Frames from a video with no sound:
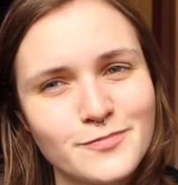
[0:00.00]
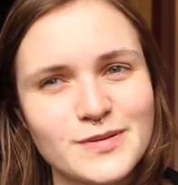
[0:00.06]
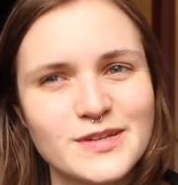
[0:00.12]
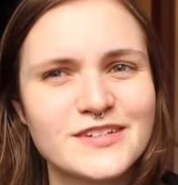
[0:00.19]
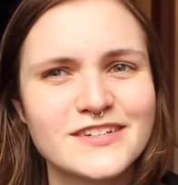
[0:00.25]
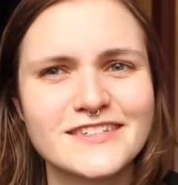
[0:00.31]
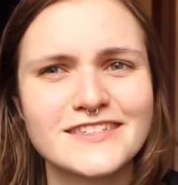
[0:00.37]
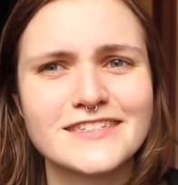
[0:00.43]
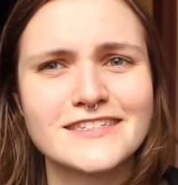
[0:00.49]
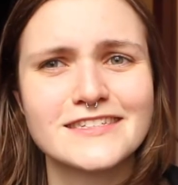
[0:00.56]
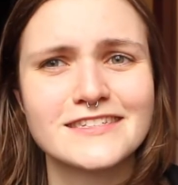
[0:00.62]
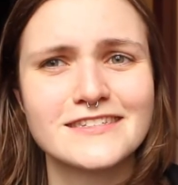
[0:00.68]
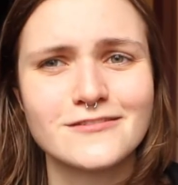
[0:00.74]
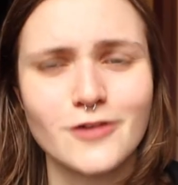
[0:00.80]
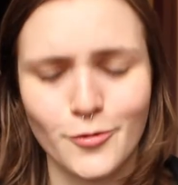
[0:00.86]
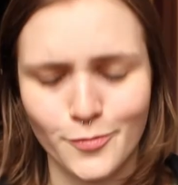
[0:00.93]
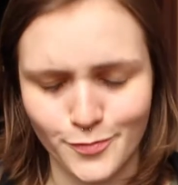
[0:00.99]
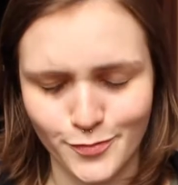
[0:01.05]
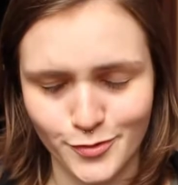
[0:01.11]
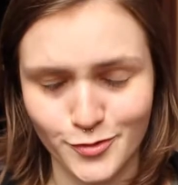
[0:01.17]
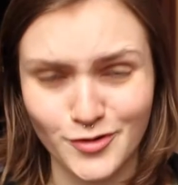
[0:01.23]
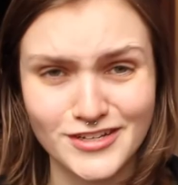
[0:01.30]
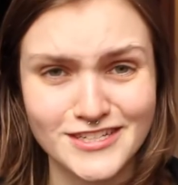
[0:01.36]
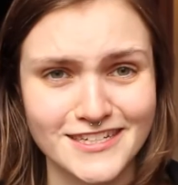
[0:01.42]
because it's not
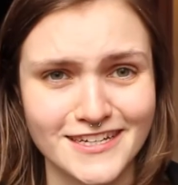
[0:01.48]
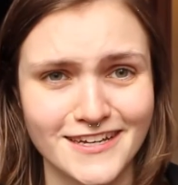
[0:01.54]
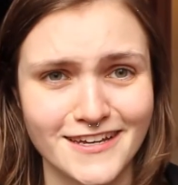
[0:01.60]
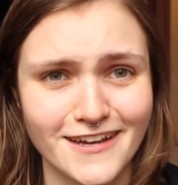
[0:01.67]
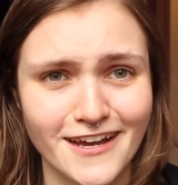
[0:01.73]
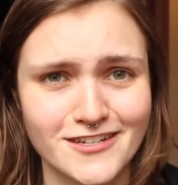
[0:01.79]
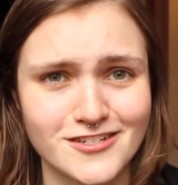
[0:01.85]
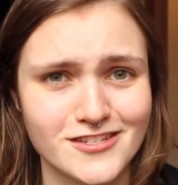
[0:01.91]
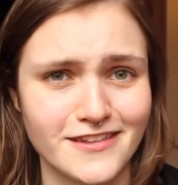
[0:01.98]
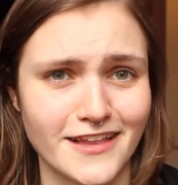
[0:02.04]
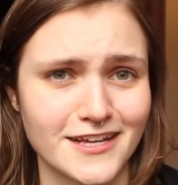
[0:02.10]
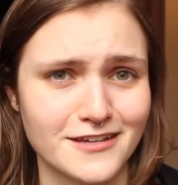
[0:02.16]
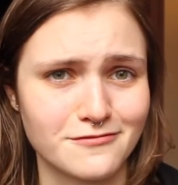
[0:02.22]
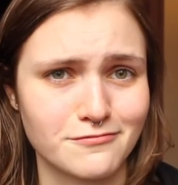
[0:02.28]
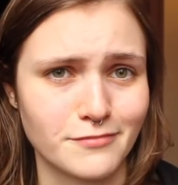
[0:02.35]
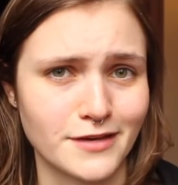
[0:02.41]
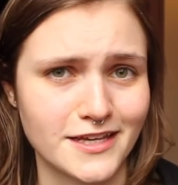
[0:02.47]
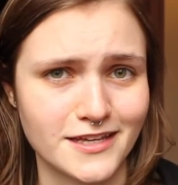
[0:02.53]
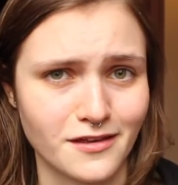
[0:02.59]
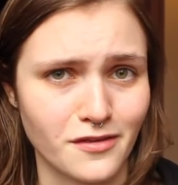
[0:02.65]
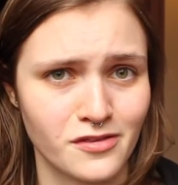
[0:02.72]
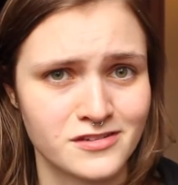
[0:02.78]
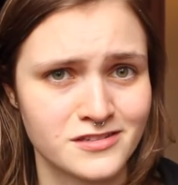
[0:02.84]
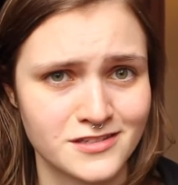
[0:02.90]
pretty, I just like
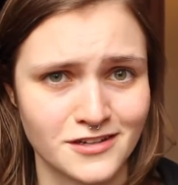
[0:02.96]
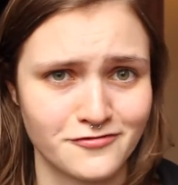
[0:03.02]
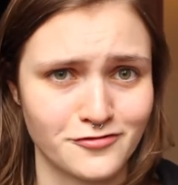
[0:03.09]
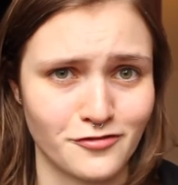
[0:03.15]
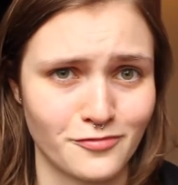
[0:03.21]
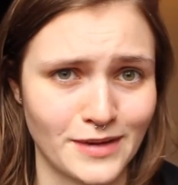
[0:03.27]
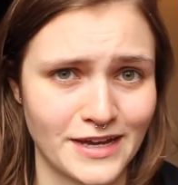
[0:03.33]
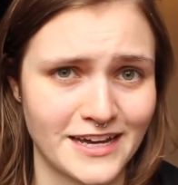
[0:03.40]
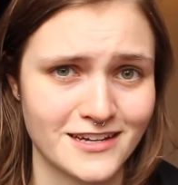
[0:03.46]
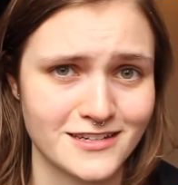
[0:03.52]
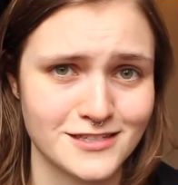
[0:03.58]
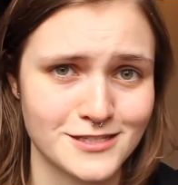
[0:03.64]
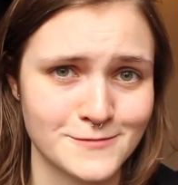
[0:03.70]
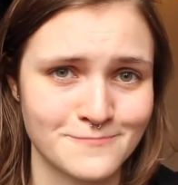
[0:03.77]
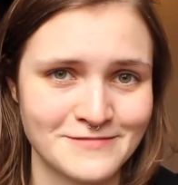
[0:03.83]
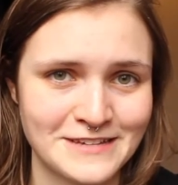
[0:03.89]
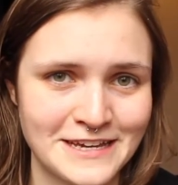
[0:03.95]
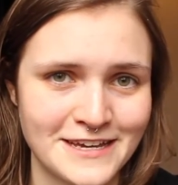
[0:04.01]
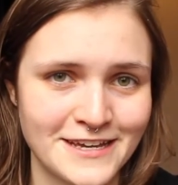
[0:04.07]
making stuff with my hands.